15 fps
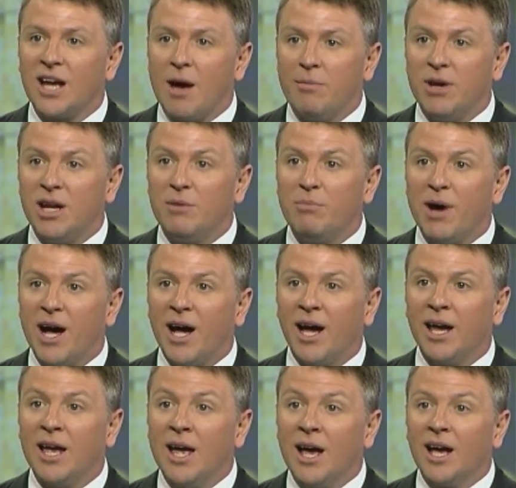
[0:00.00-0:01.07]
to come in and
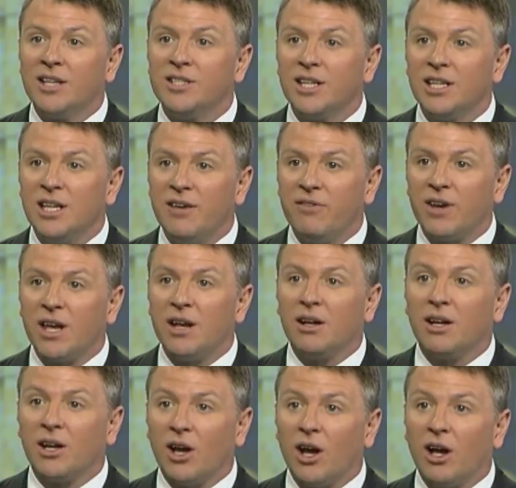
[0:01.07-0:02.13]
buy a
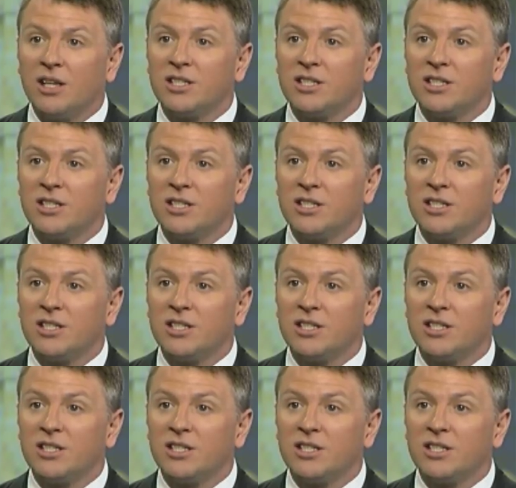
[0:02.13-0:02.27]
significant,